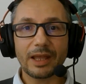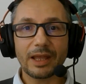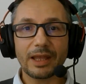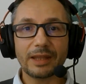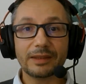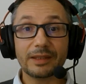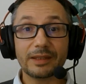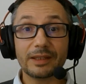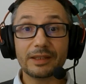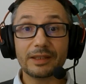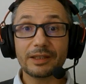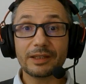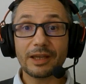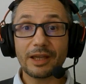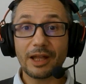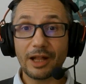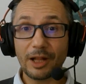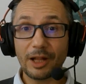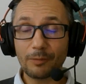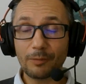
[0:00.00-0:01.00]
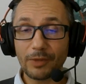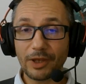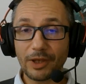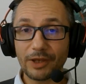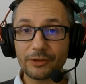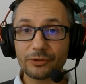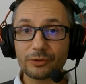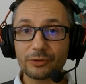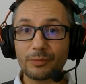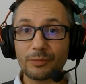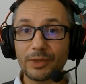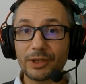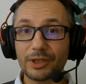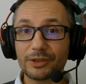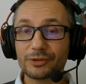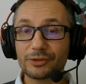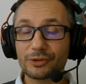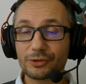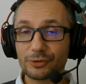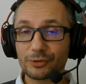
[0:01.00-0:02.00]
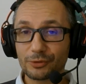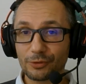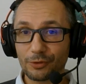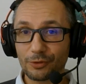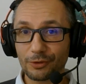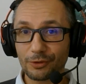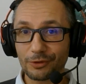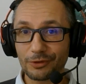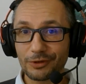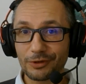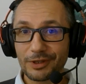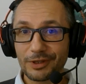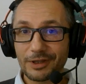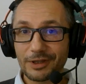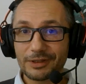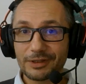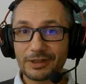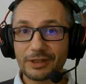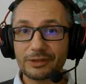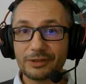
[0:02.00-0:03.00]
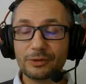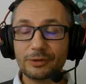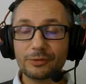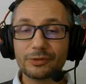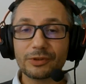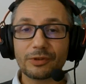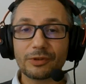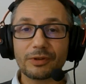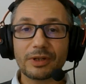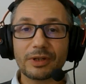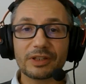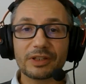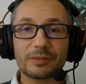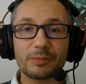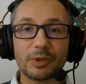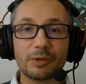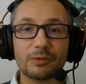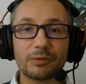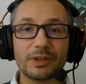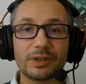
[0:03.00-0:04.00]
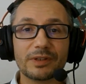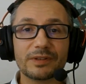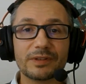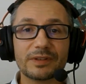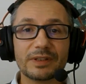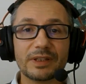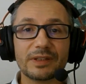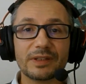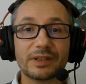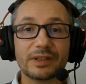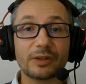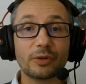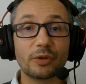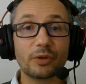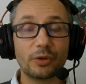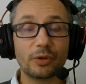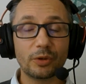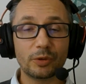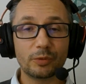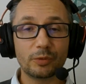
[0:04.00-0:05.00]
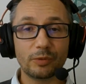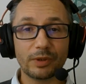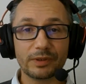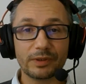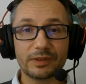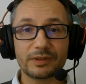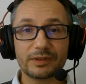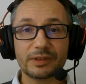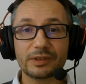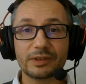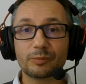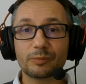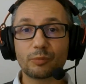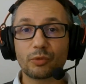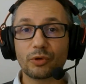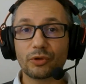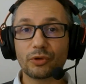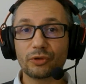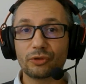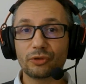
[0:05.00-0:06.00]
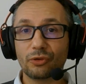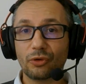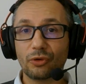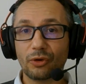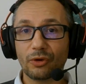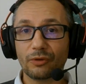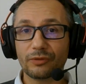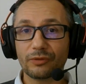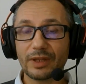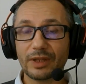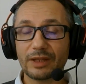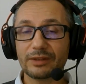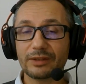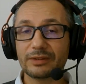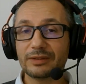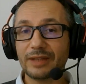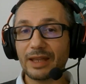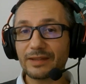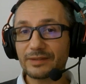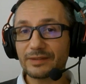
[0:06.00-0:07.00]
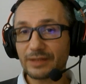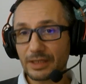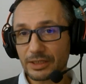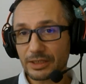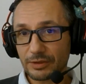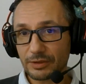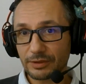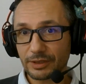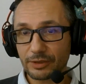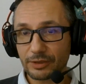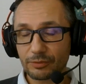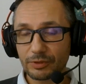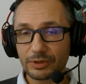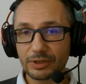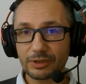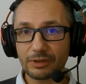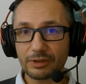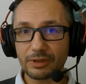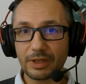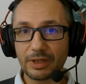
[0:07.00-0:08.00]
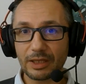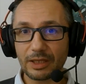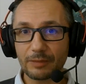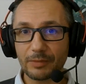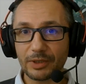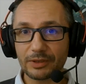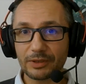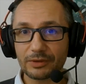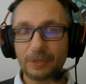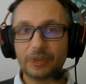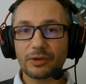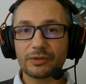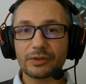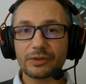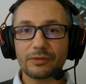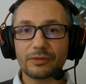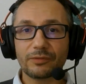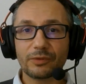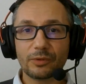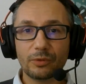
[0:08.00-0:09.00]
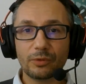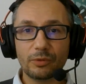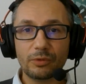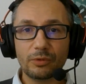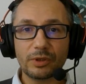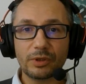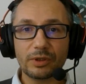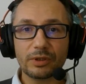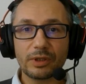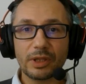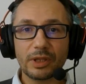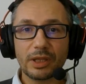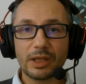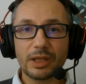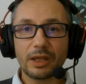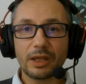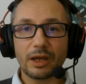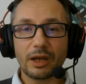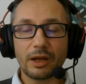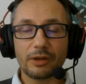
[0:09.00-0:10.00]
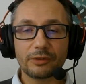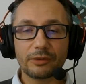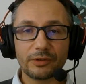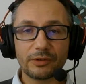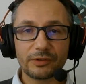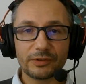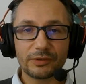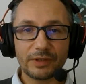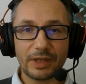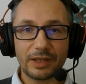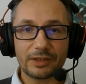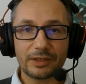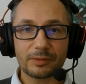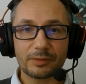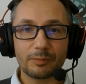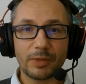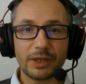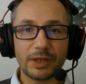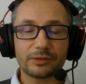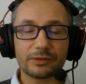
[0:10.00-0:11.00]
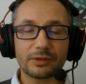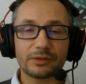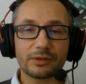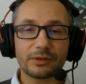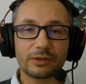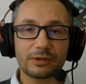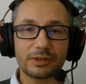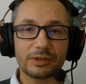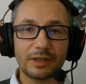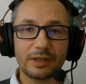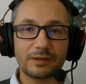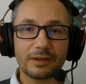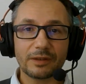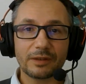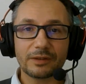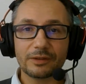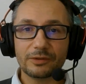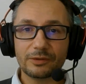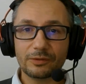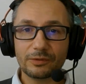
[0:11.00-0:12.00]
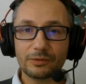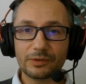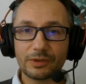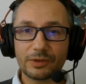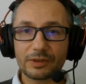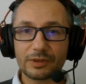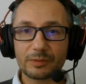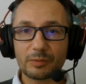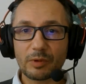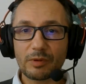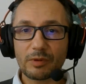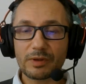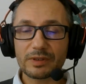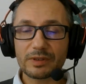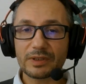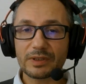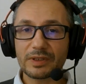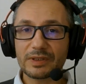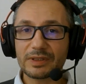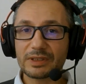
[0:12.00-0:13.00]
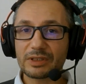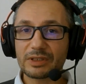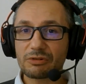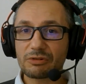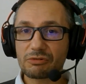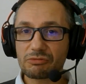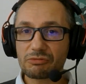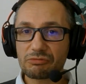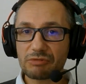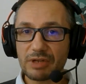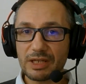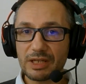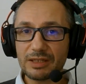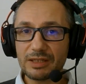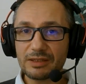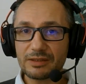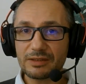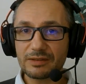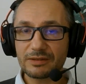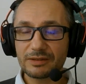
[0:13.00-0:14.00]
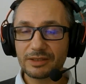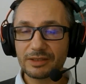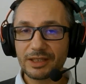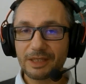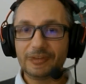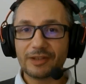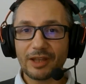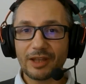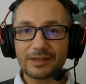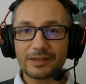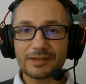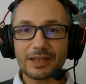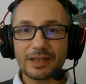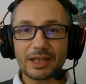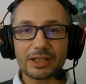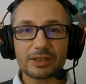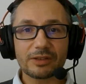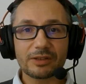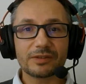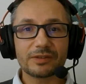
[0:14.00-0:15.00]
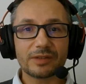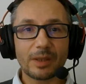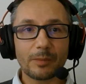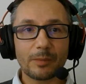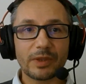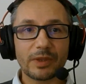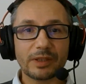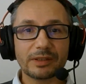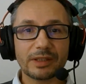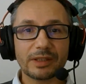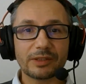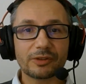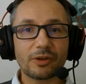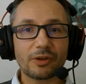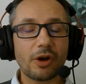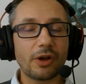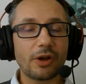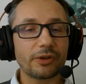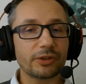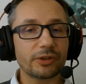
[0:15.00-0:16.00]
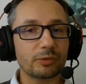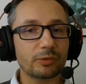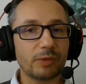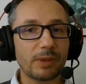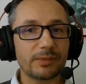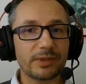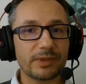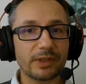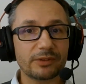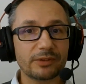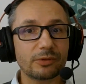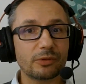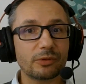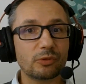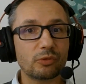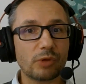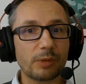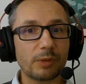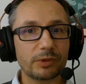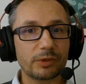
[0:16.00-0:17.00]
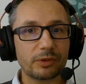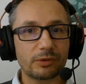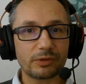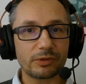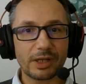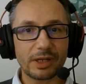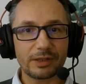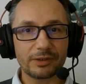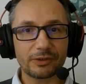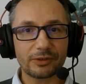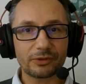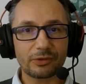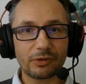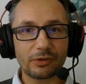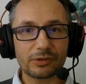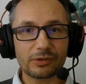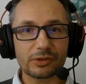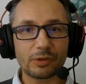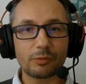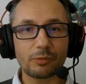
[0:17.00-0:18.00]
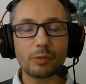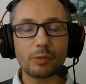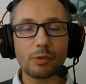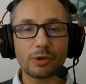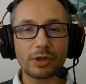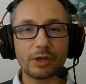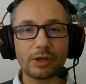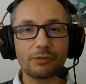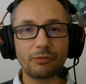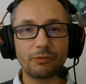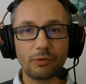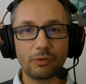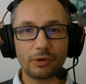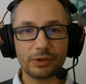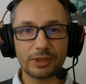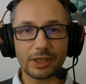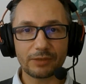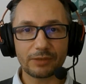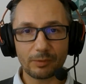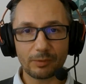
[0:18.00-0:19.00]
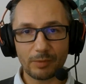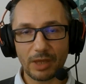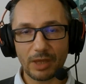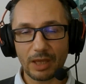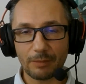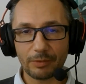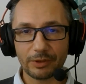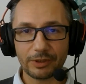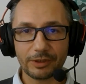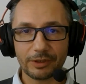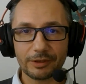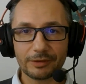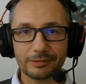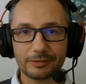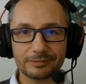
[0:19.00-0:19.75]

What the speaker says: and they help us to make sure that user experience is a good one, that it's preserved. And that's actually a critical element, because if Google understands based on their data that user experience isn't great, that's actually something that causes website to drop in organic search. So we want to avoid that from happening.